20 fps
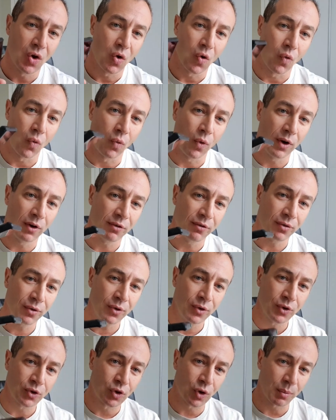When
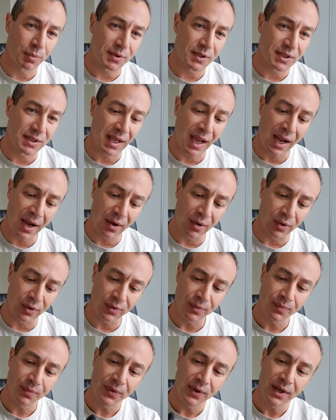phone drops
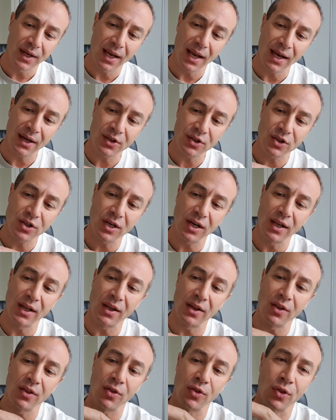down,
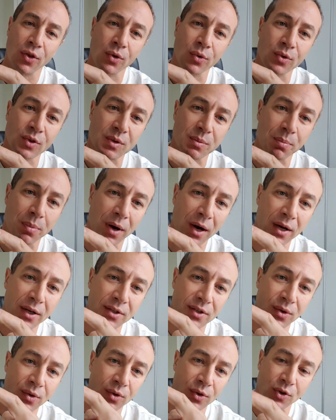actually those
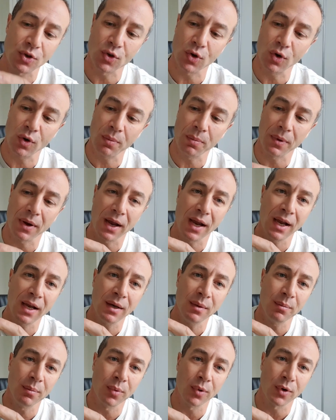bars on top
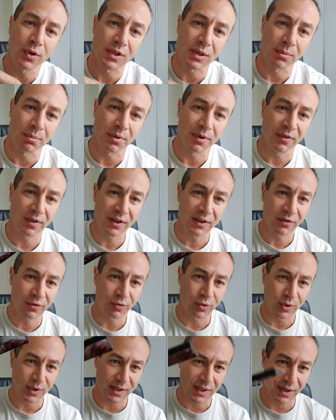and bottom prevent
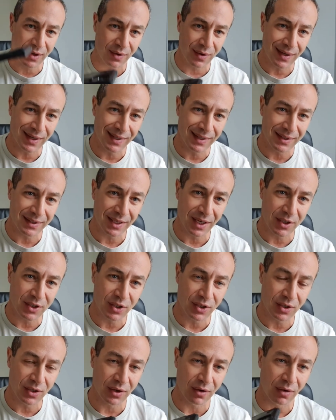for screen
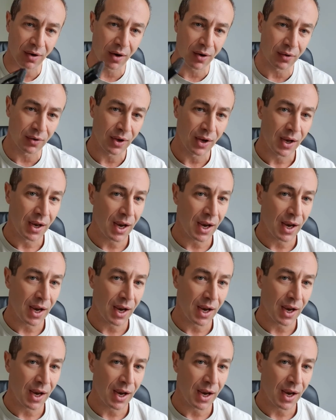touching the ground.